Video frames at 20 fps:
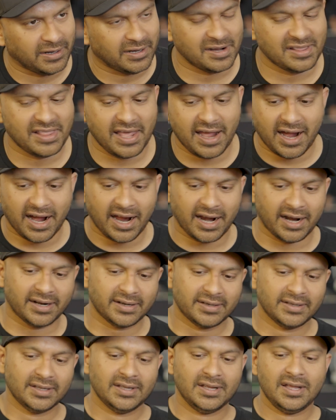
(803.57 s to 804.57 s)
And they are
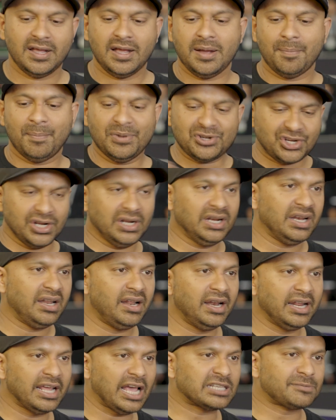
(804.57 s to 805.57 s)
machine
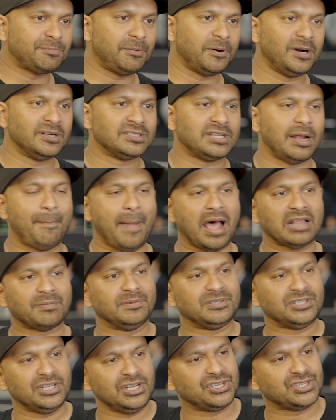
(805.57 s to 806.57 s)
learning experts, they're
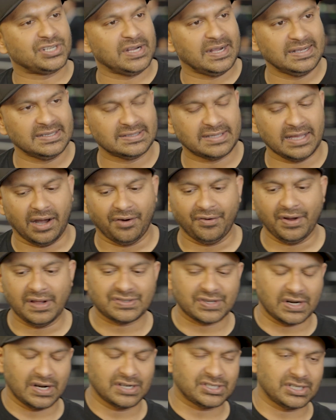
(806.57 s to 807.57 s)
mathematicians, they are
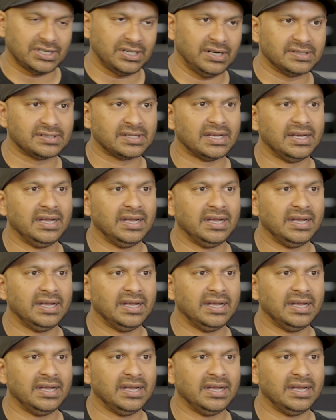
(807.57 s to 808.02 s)
researchers